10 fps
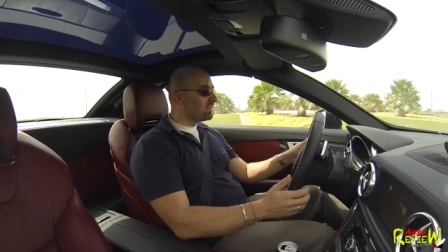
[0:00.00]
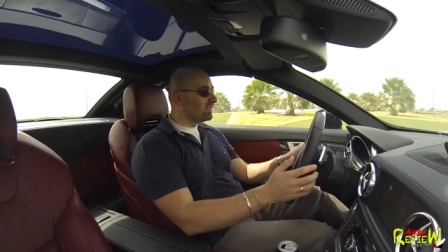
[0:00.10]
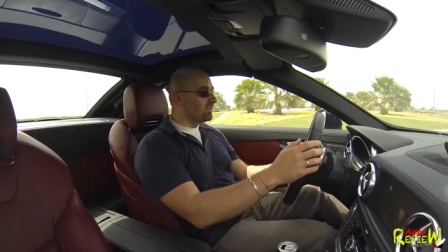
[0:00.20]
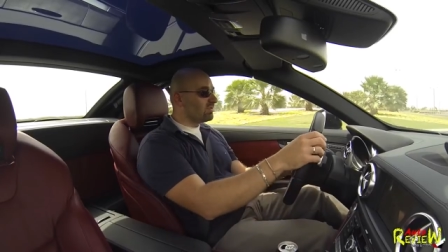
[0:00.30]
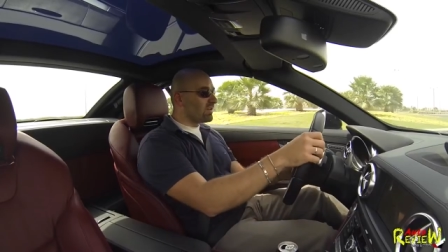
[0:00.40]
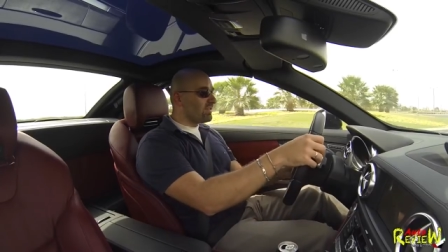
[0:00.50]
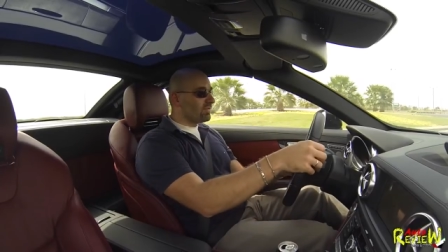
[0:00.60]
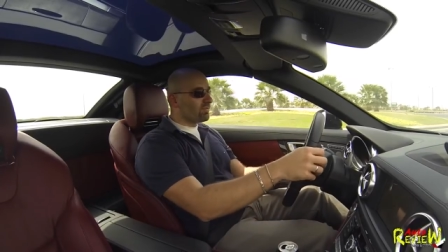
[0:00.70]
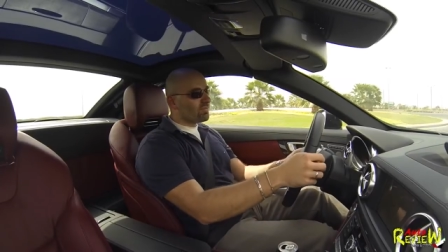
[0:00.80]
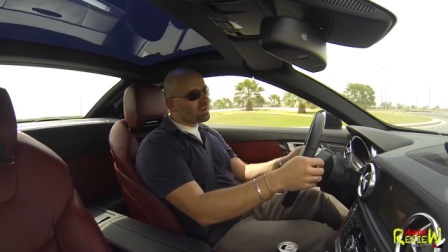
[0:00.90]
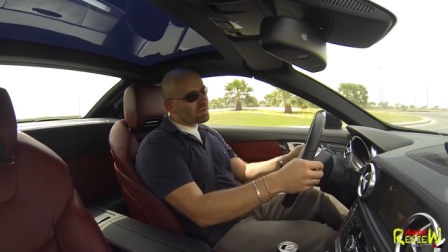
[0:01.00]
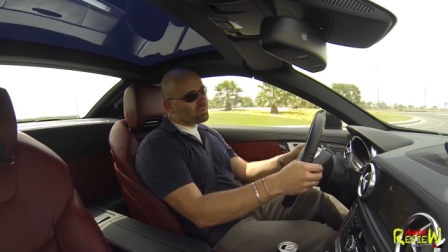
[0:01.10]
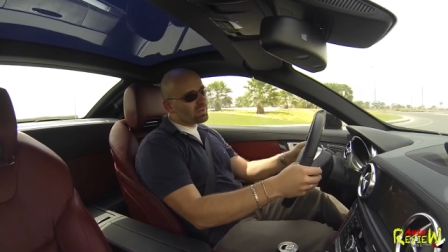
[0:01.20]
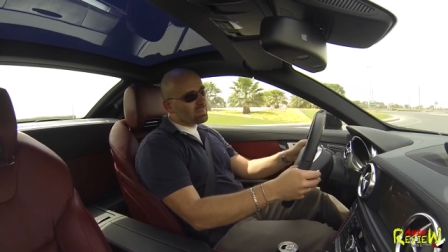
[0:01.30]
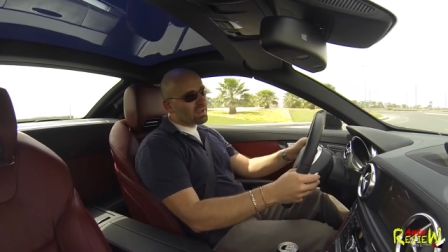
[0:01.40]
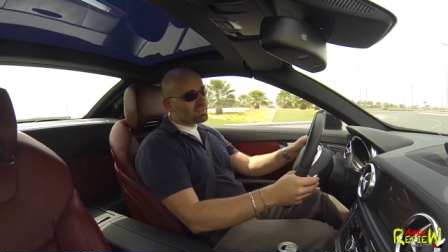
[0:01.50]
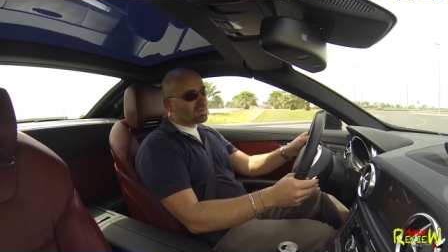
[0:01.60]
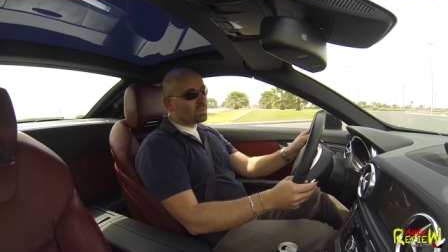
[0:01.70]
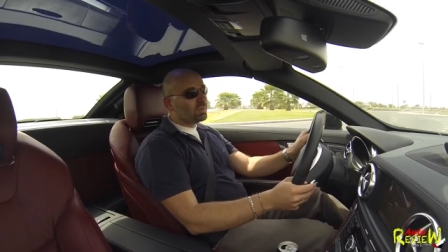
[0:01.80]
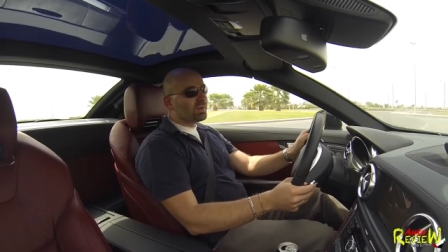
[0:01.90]
it drives really, really amazing.
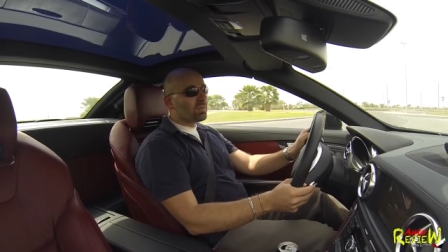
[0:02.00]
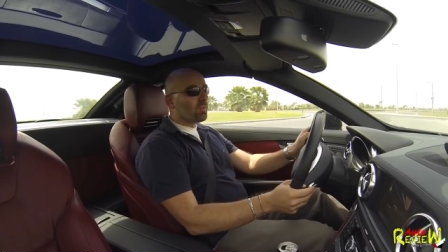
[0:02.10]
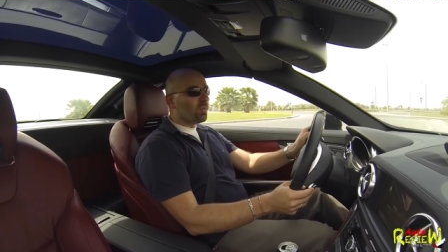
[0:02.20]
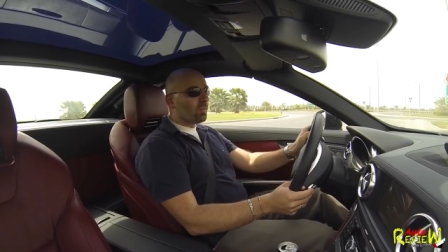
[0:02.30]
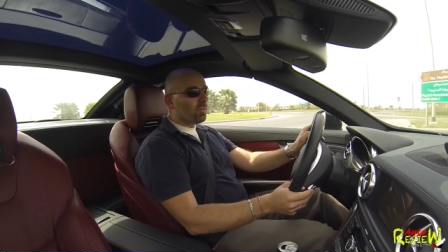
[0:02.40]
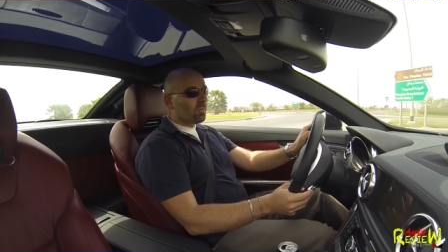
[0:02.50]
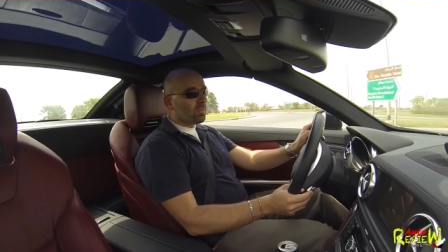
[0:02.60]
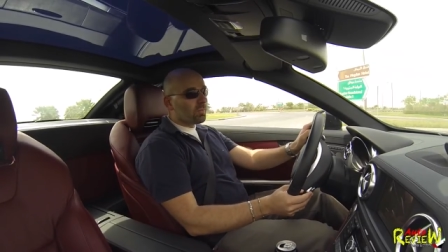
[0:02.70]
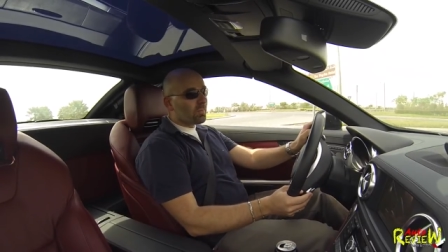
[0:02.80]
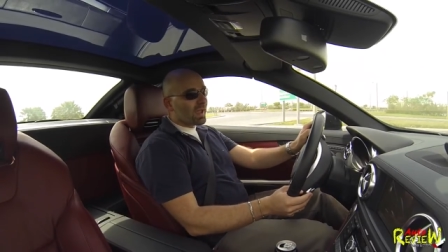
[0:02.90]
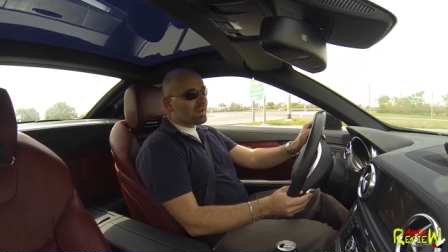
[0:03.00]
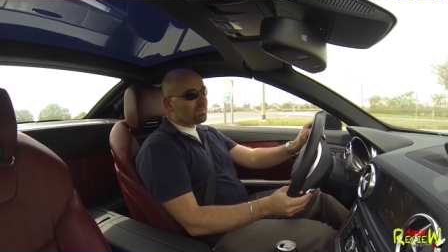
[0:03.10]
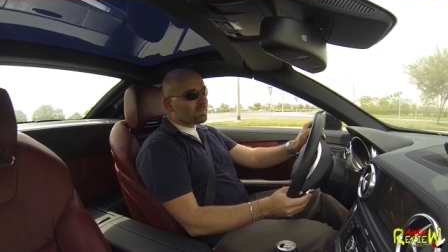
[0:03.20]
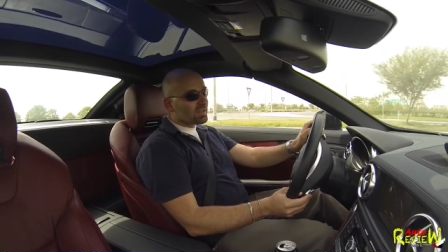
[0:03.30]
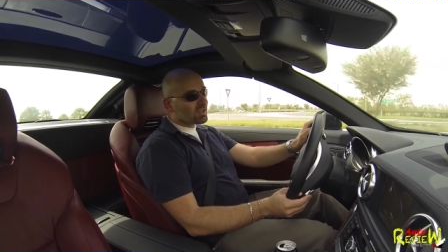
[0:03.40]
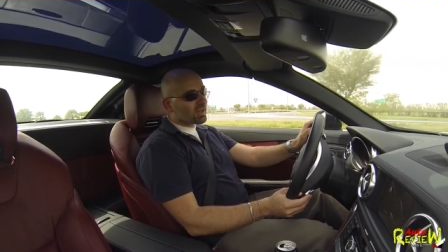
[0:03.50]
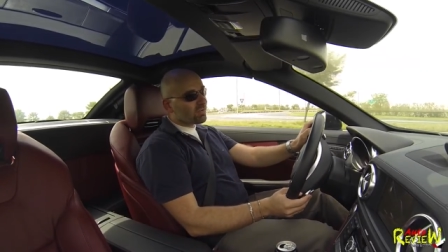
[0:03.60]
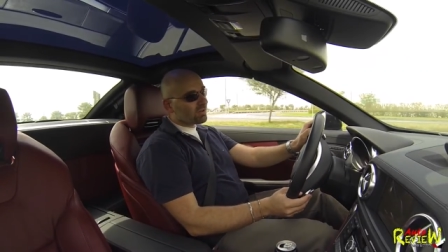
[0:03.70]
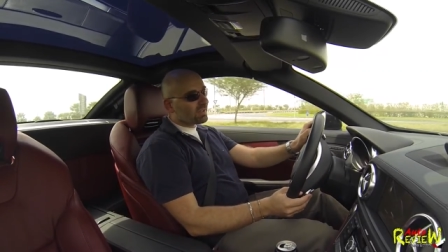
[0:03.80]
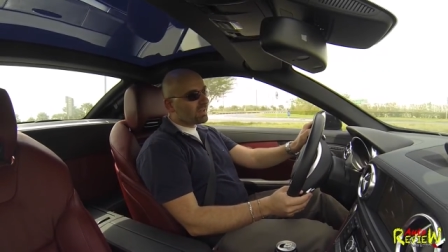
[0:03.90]
The main feature I
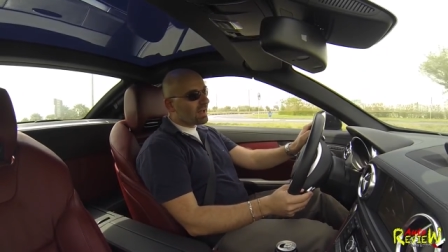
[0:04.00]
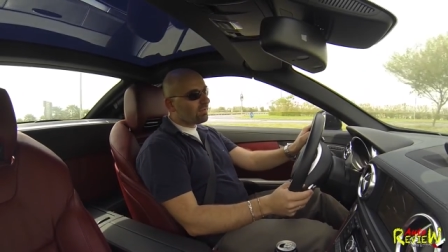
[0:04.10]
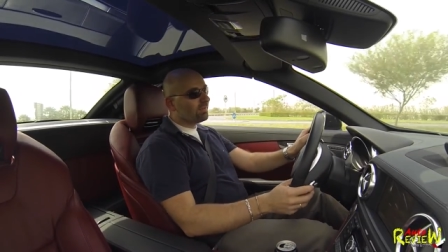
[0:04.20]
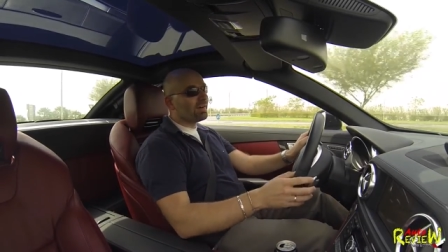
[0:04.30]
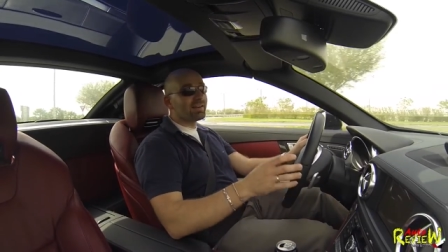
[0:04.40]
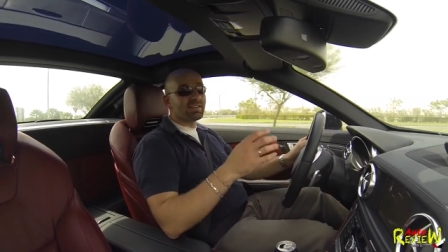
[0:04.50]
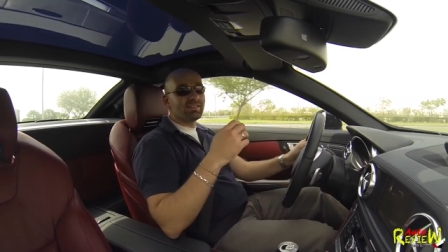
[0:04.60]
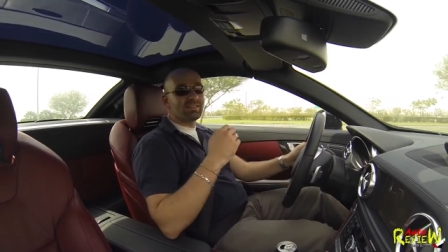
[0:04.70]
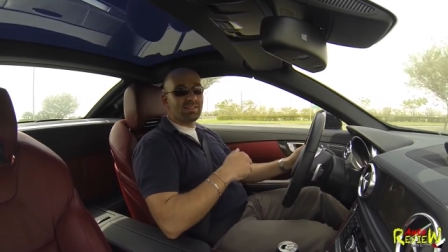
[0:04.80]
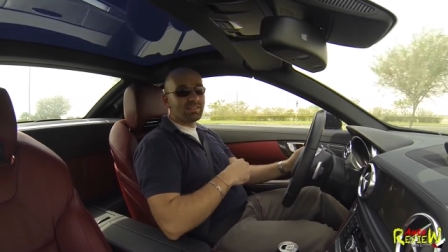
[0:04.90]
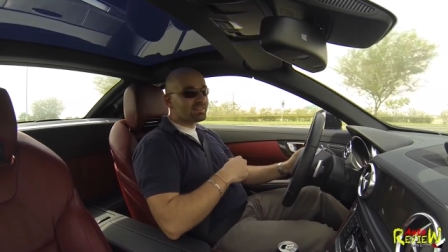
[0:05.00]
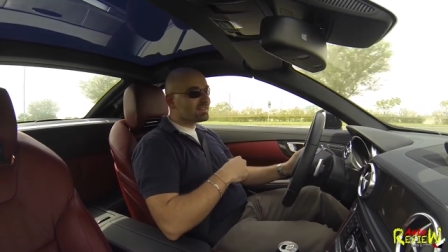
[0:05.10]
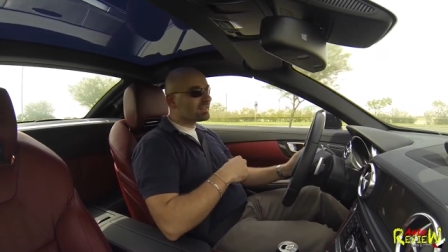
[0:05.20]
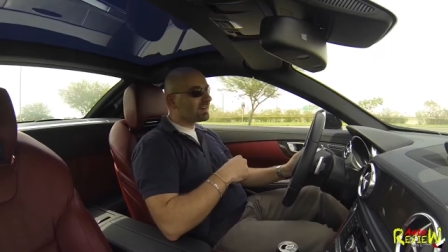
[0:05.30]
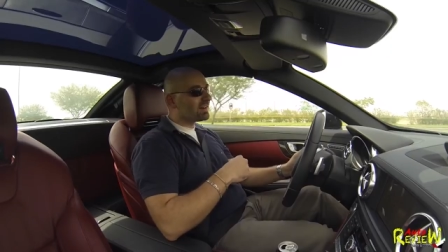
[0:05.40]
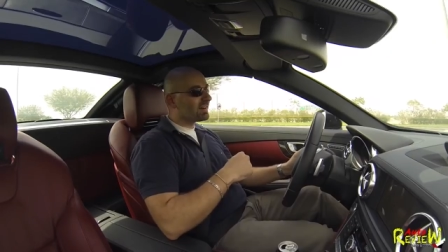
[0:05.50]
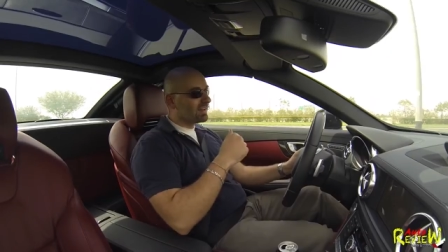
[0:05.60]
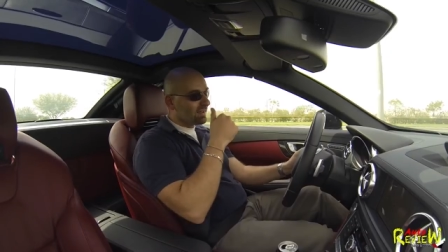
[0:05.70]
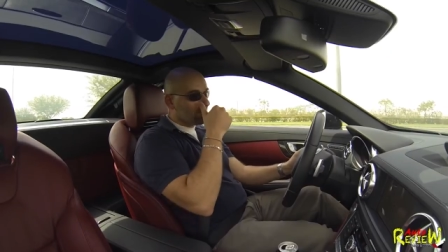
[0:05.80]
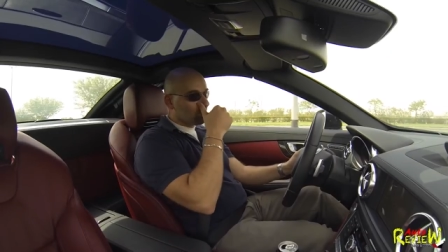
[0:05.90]
really love are the seats in this car
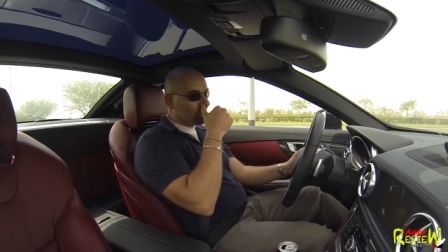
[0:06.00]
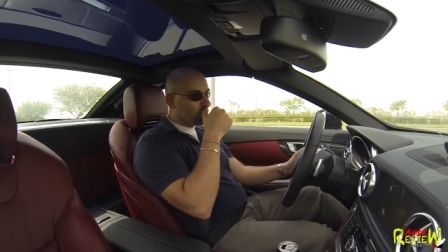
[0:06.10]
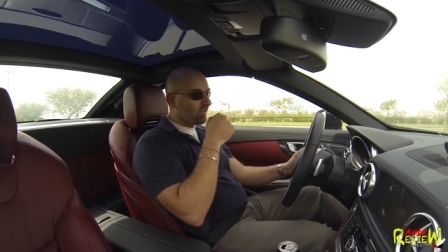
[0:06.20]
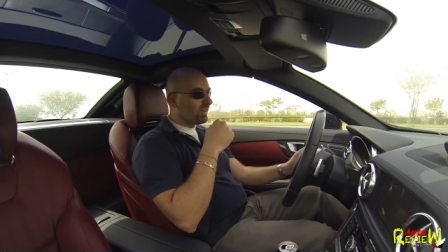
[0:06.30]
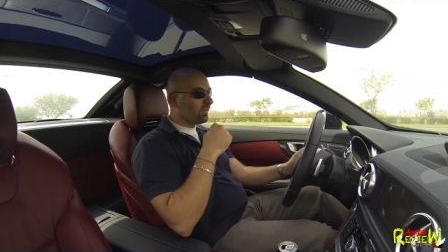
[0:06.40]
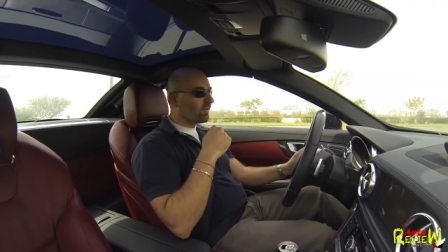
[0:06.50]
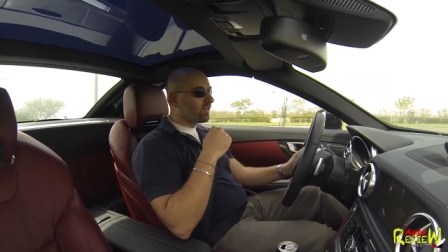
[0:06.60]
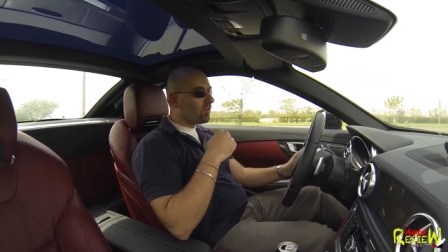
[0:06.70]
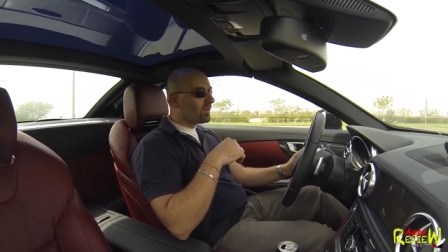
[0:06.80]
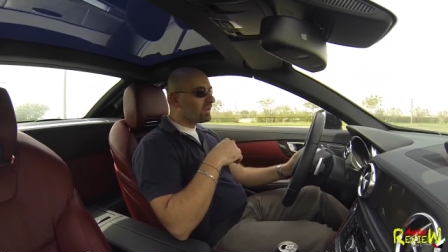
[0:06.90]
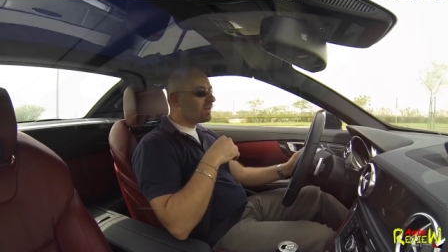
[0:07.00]
because they have so many